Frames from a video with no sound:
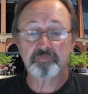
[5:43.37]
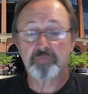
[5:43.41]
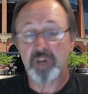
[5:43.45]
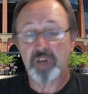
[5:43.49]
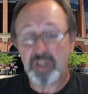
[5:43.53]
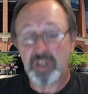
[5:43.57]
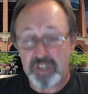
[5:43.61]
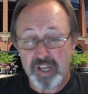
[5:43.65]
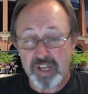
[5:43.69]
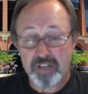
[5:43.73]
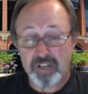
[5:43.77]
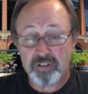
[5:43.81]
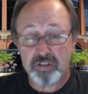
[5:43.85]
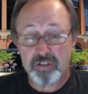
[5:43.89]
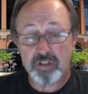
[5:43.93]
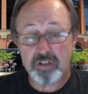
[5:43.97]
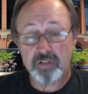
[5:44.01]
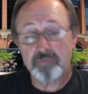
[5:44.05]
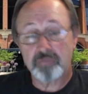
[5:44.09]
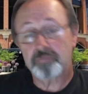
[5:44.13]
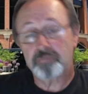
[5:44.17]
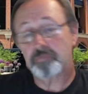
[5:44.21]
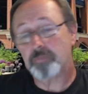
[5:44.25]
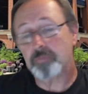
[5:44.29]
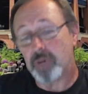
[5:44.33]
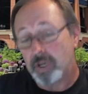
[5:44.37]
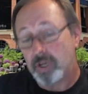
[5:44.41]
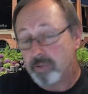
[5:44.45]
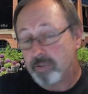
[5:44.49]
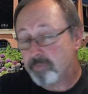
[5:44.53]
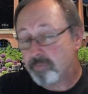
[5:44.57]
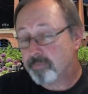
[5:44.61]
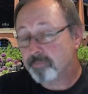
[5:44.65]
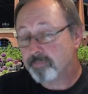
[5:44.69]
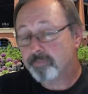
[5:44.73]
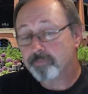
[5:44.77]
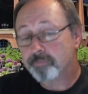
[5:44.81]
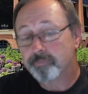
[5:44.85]
prediction,
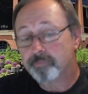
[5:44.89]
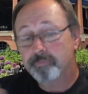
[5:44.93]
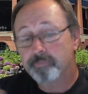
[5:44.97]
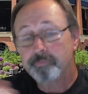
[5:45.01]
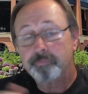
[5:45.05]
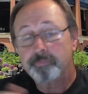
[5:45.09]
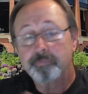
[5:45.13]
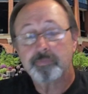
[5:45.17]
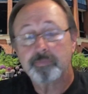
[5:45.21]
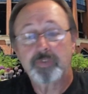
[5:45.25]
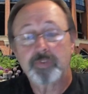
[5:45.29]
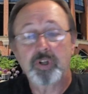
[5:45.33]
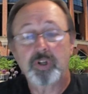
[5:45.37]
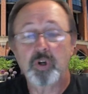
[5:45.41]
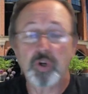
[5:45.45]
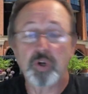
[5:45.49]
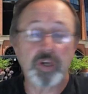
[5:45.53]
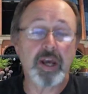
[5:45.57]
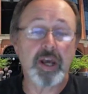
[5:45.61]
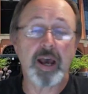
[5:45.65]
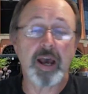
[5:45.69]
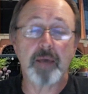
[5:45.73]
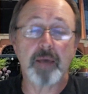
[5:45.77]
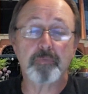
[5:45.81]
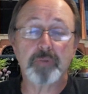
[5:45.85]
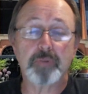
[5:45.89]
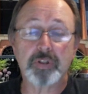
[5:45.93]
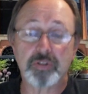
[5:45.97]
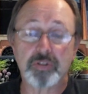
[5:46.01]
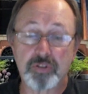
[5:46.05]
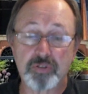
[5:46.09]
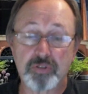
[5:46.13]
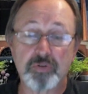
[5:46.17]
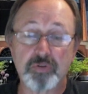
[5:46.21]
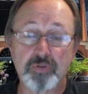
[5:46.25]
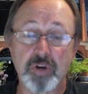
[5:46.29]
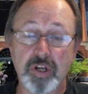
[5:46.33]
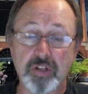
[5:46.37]
but could happen.
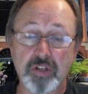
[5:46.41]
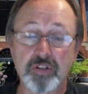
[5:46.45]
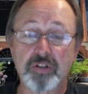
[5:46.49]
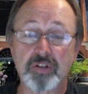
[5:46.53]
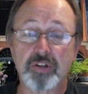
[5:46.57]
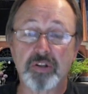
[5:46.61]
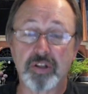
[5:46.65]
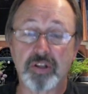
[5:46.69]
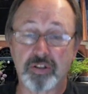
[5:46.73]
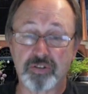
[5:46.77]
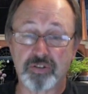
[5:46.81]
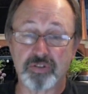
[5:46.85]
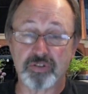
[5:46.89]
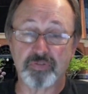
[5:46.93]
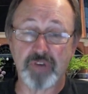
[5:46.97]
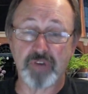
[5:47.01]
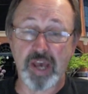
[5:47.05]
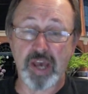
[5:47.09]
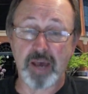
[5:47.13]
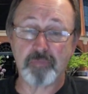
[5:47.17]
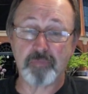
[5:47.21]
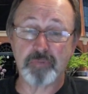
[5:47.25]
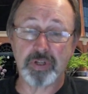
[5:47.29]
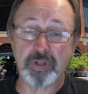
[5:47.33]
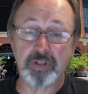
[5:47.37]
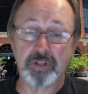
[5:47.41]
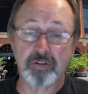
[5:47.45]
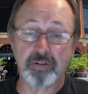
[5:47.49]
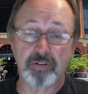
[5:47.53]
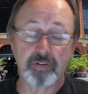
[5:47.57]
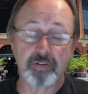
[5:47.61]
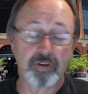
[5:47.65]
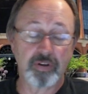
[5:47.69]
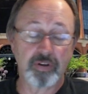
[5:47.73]
Stranger things have happened.